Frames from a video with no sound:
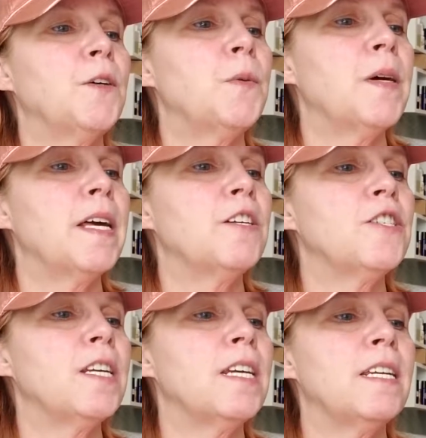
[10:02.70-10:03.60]
a quick
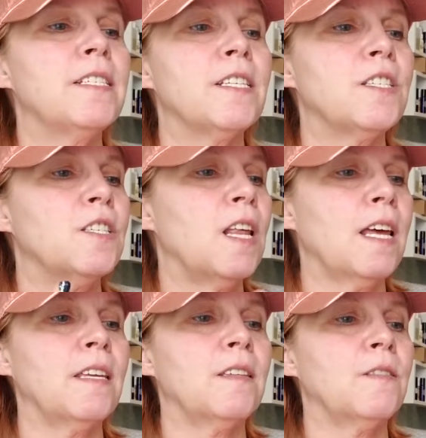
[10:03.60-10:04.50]
energy, just
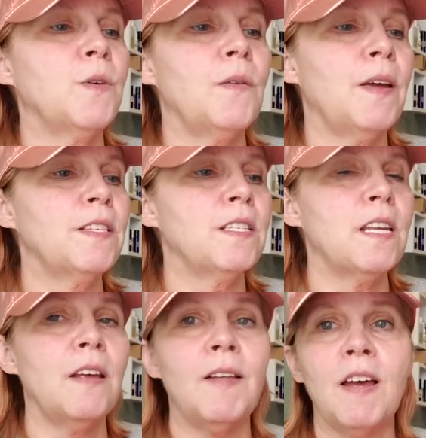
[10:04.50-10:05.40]
like 12 ounces
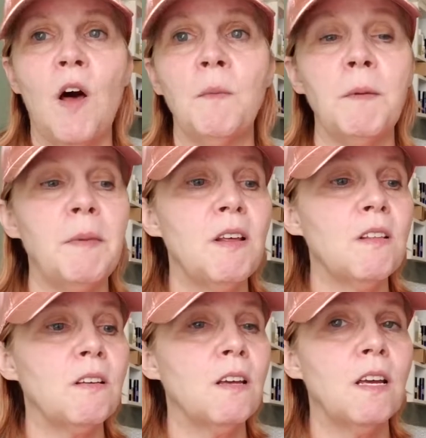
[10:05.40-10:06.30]
of like almond
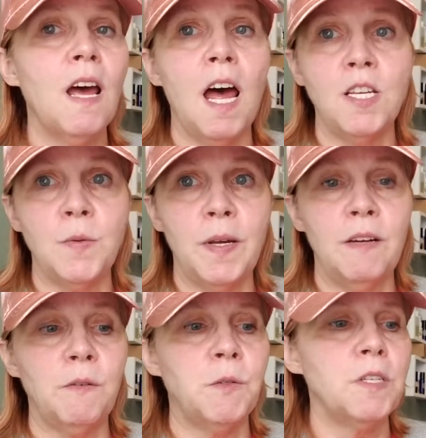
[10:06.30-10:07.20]
milk, unsweetened
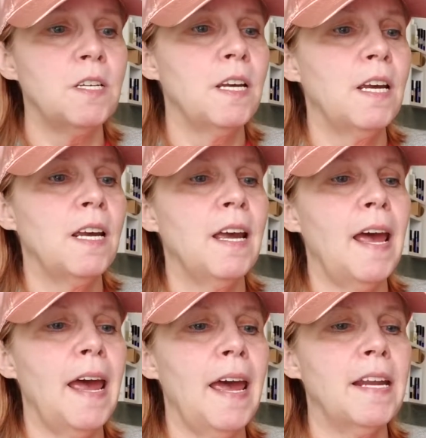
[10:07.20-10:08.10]
of course,
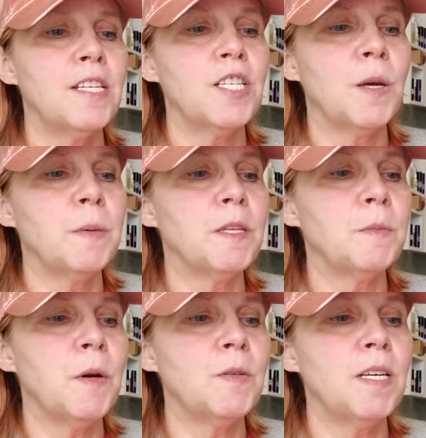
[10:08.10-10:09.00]
and a scoop of this
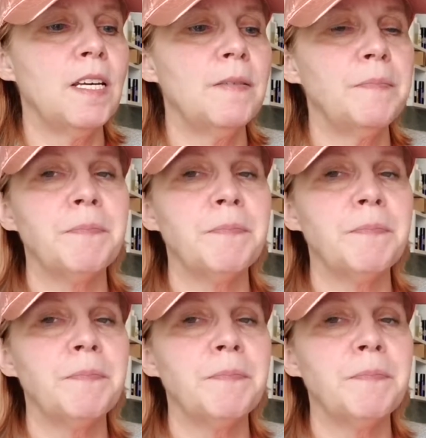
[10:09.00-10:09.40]
protein,